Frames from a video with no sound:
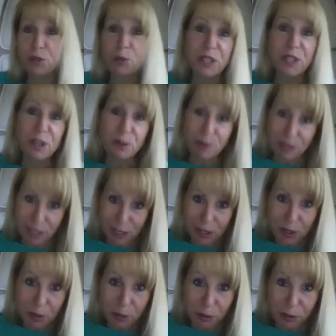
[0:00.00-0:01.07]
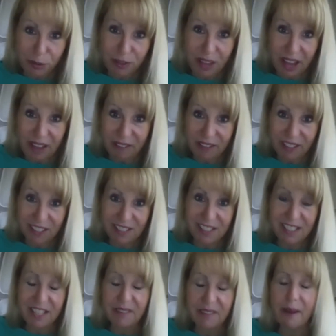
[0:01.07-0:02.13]
We don't need to prove the
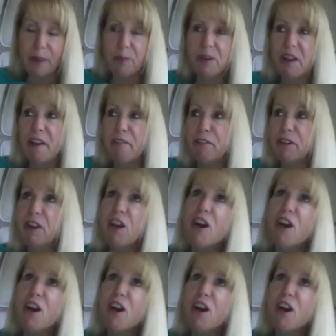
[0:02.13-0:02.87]
efficacy of epinephrine.